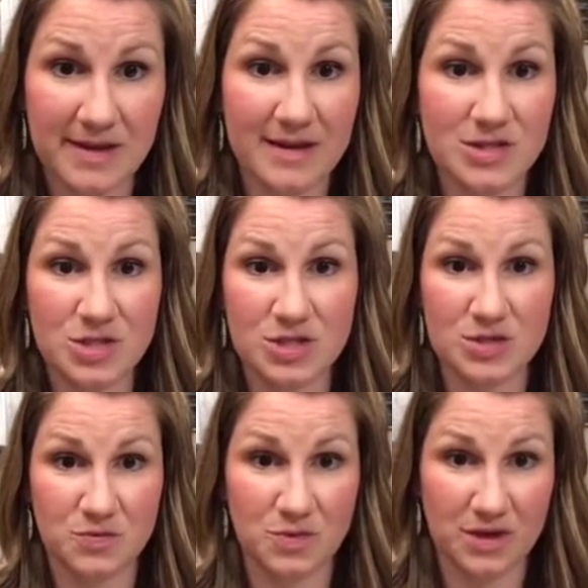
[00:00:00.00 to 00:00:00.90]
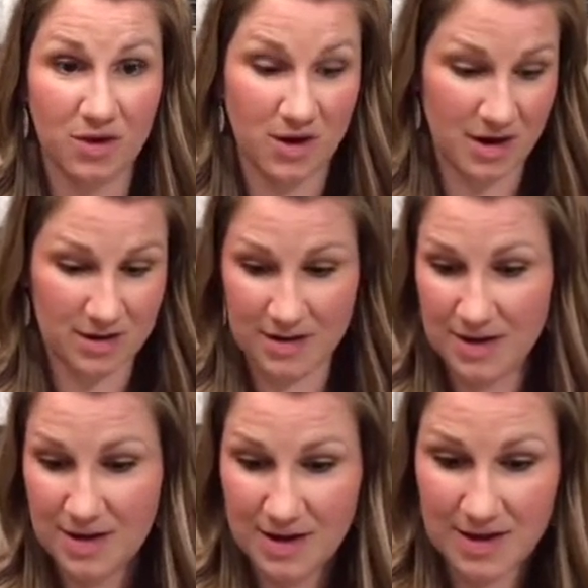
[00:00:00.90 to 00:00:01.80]
It's just really great.
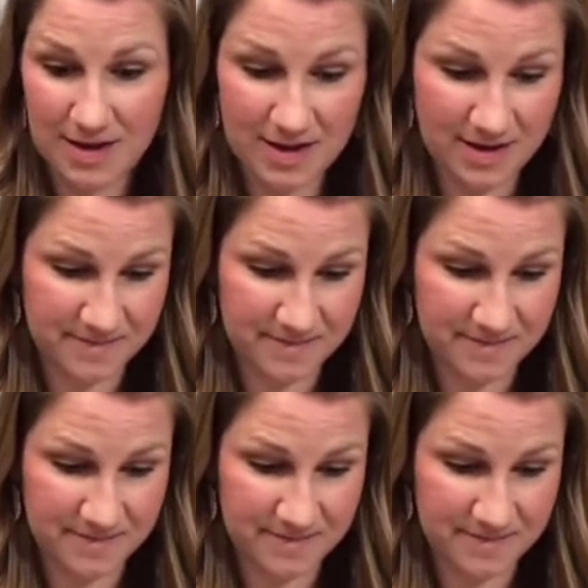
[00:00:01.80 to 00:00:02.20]
My